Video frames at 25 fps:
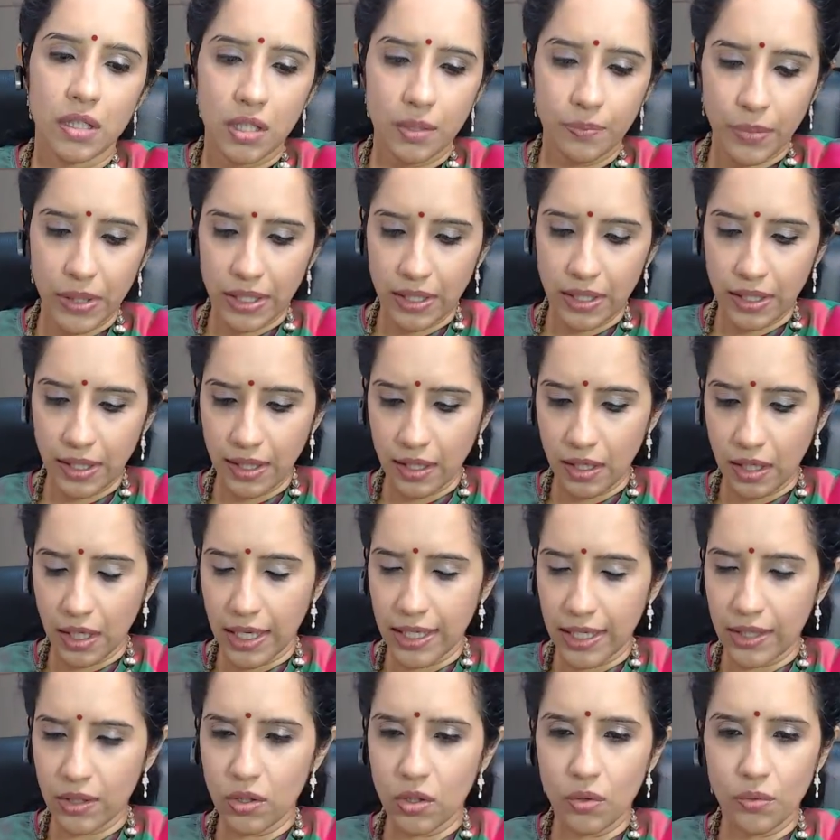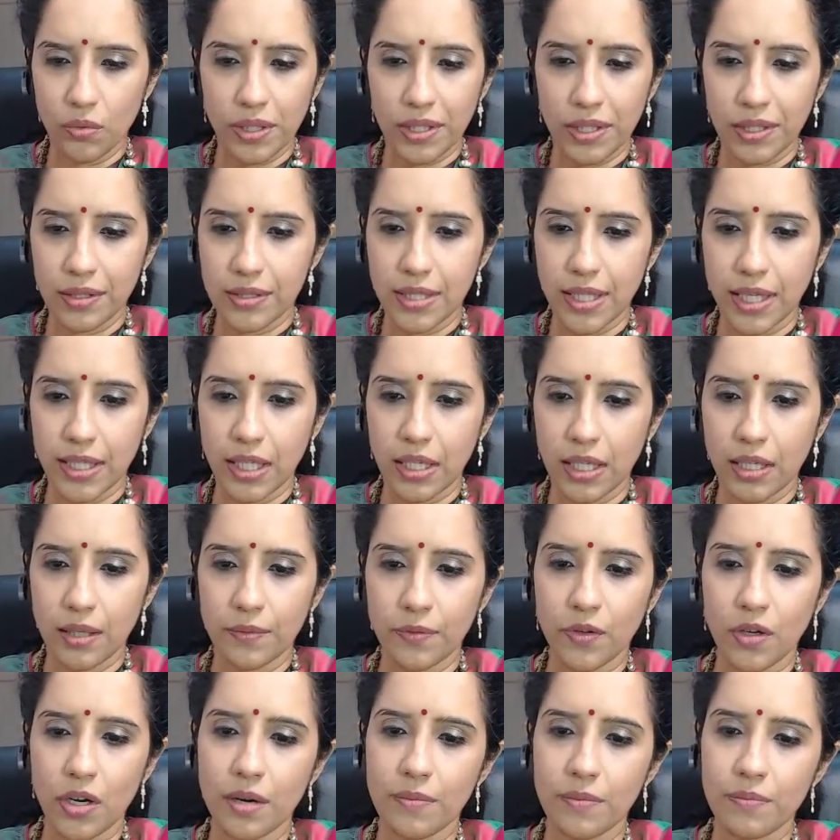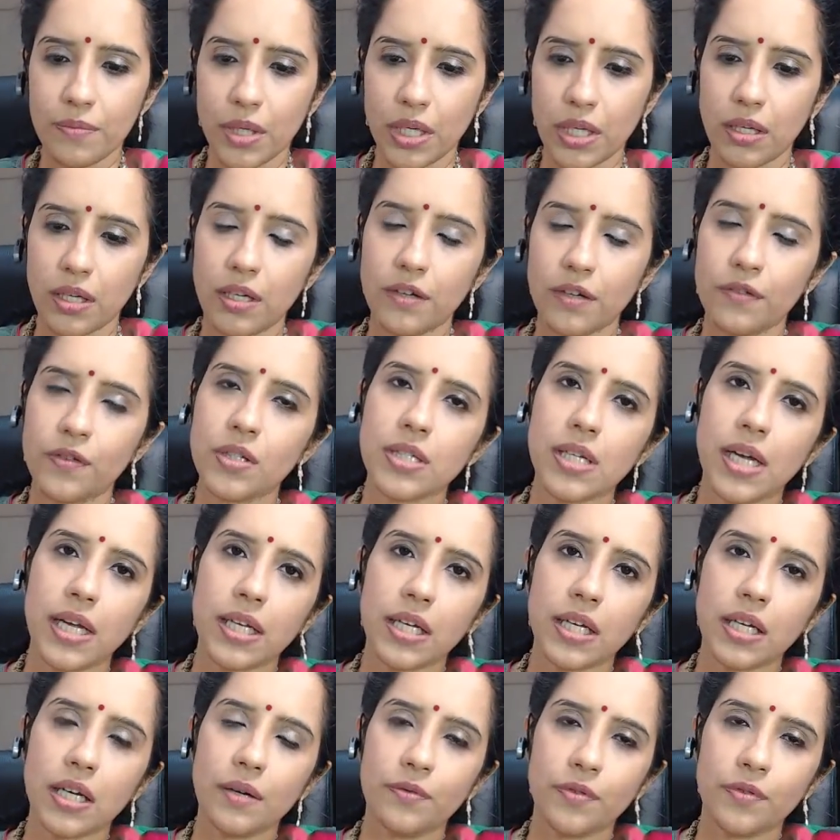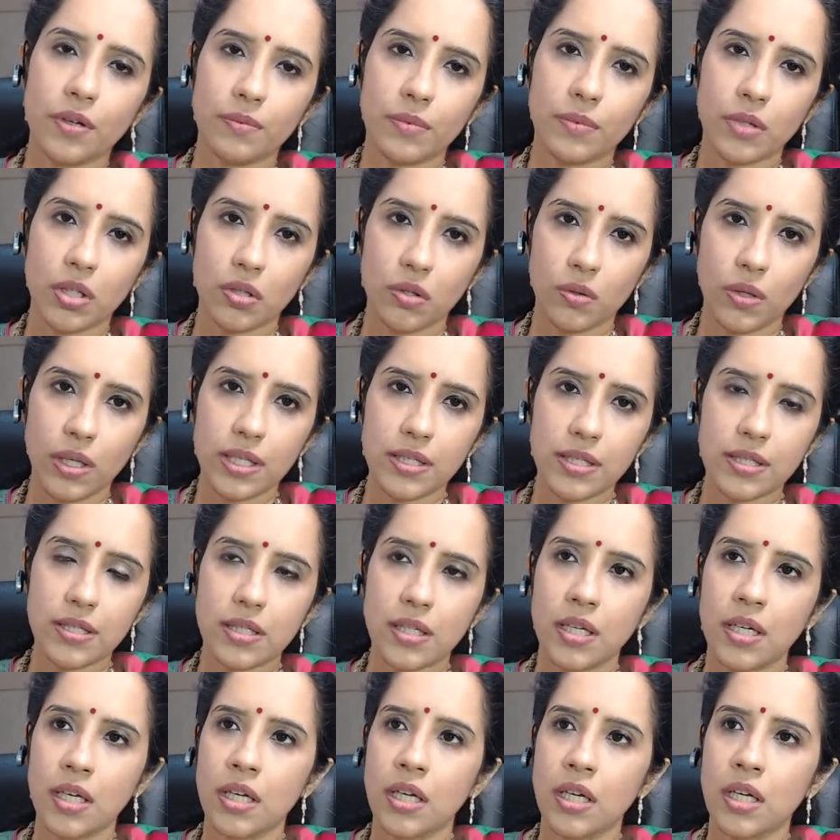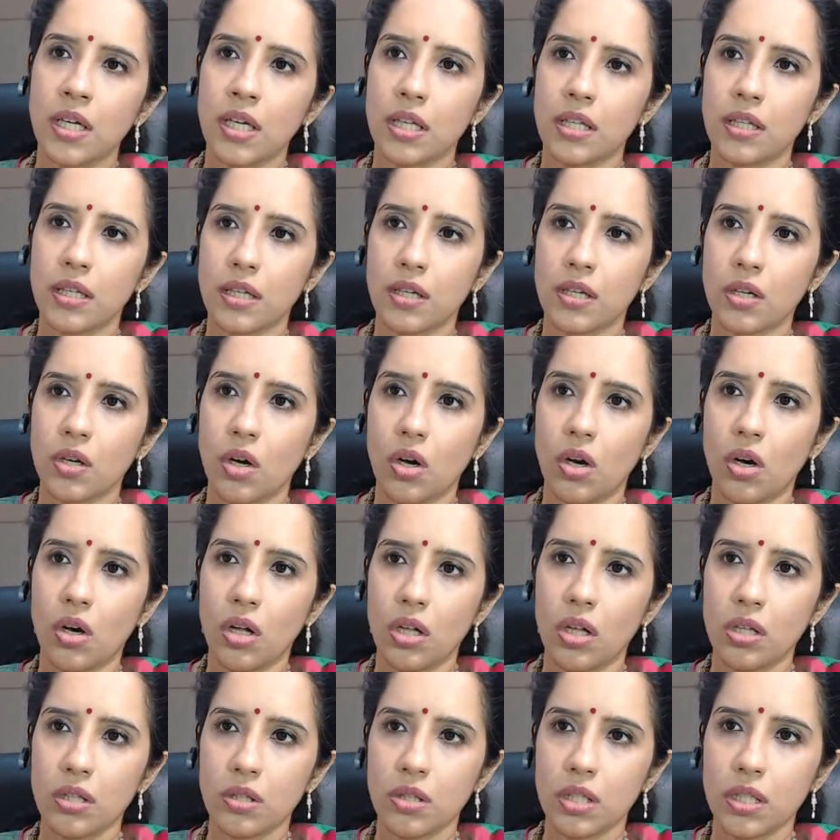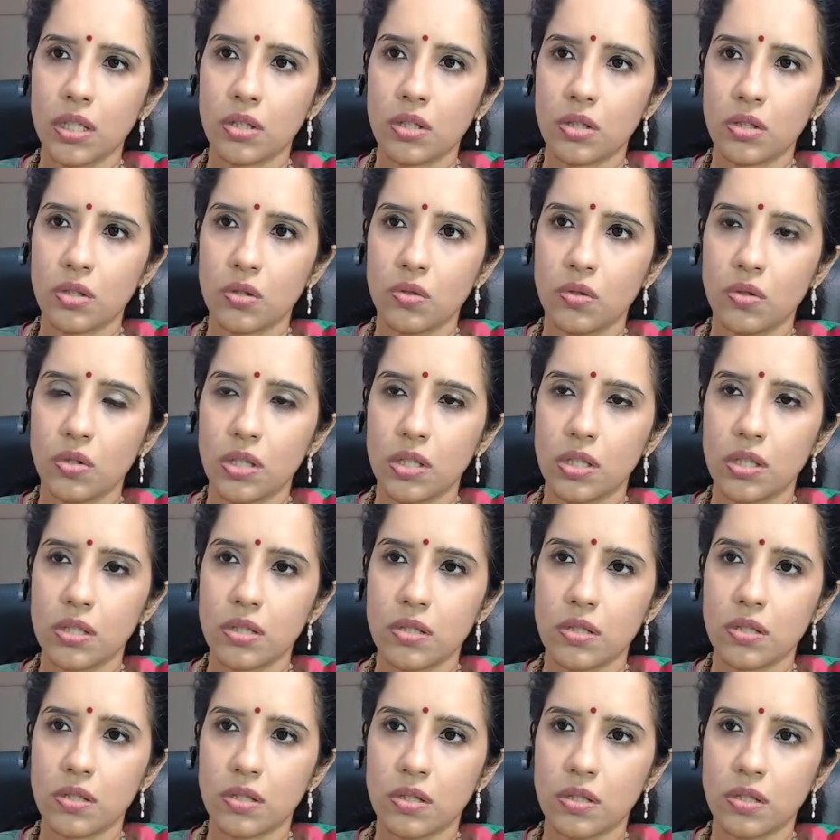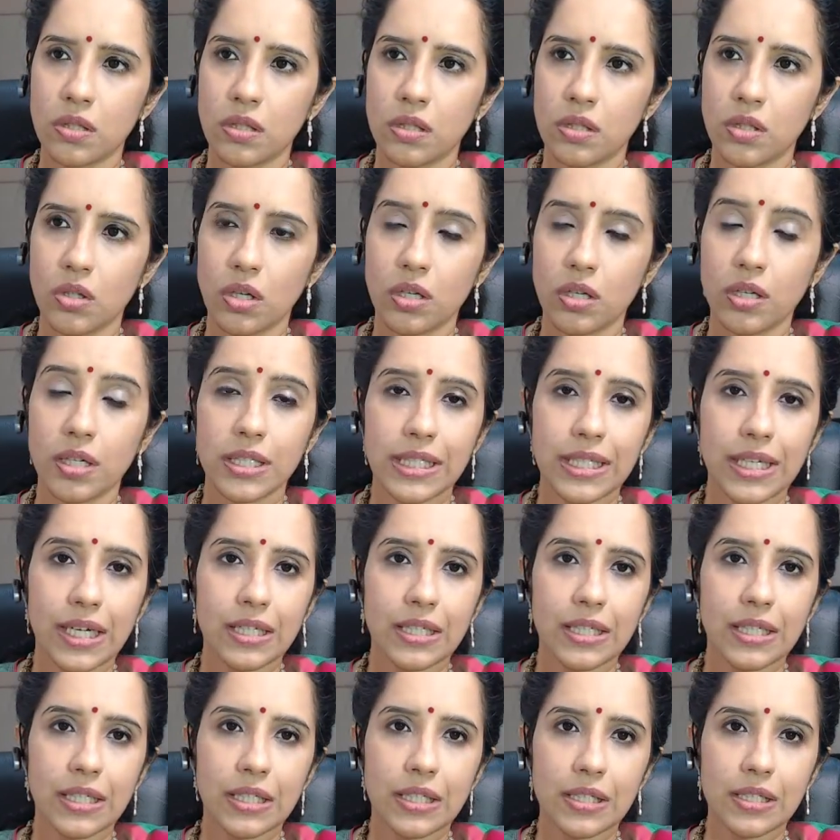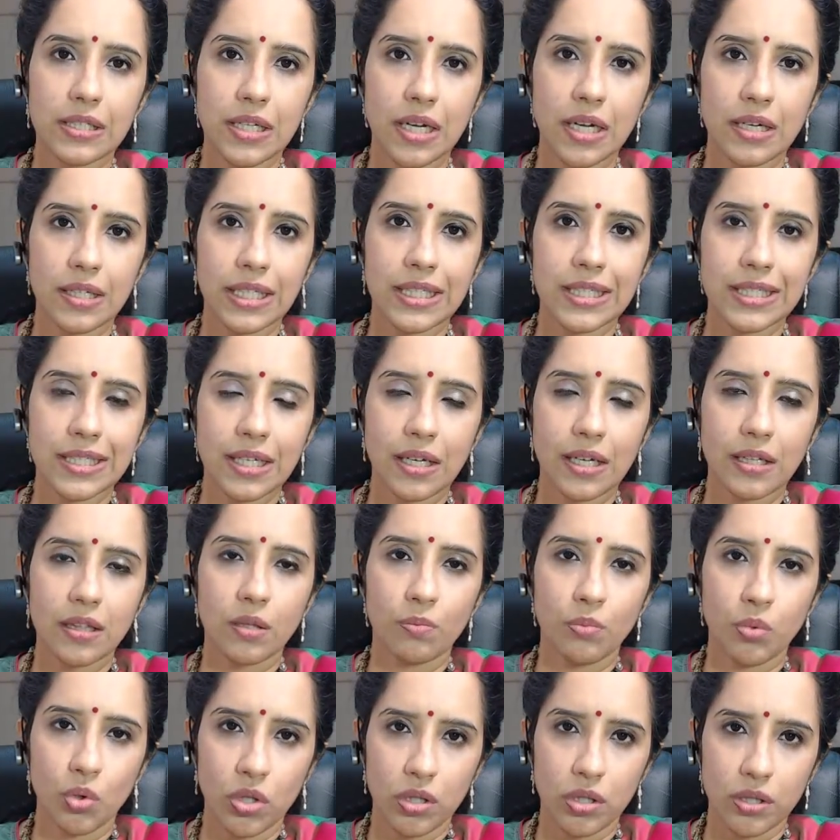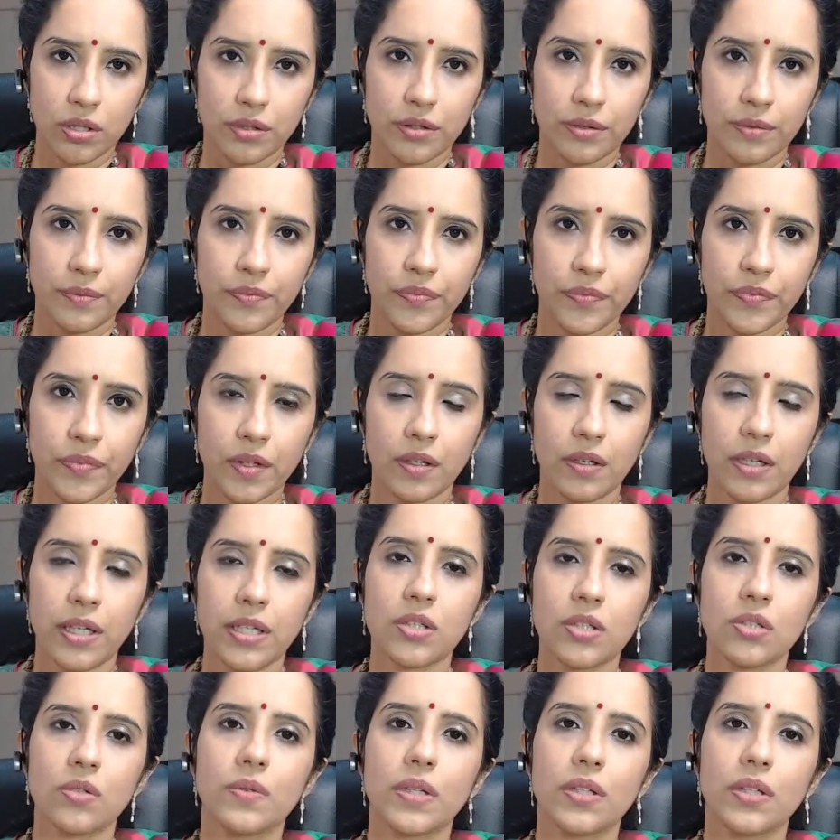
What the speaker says: Depending, I don't know where you're signing up from, but if you're signing up from the US, then all you need to do is your credit card details are inside the portal, right?